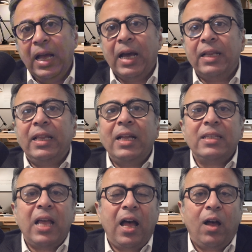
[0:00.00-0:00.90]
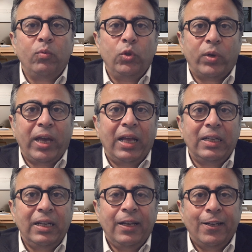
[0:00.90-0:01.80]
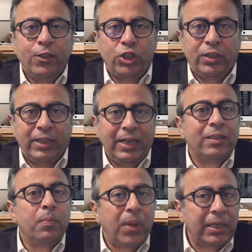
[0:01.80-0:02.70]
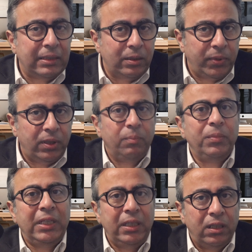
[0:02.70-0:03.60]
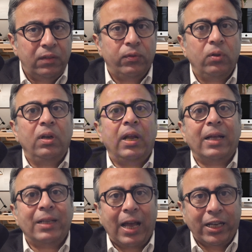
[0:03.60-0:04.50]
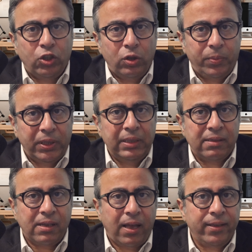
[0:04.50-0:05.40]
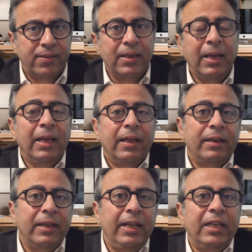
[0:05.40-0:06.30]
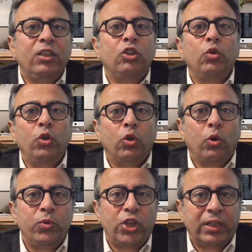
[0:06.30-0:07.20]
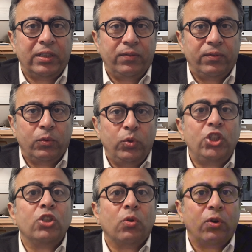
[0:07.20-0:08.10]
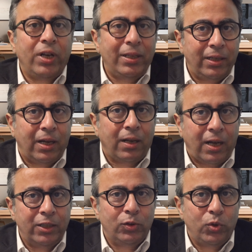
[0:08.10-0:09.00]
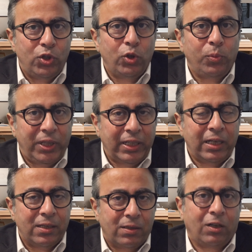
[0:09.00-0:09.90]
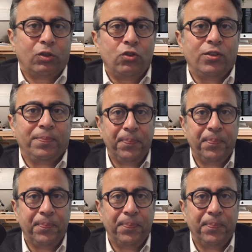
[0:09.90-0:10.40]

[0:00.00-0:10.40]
And that's how you can generate multiple meaningful and actionable insights related to your objective, which is already aligned with your medical strategy.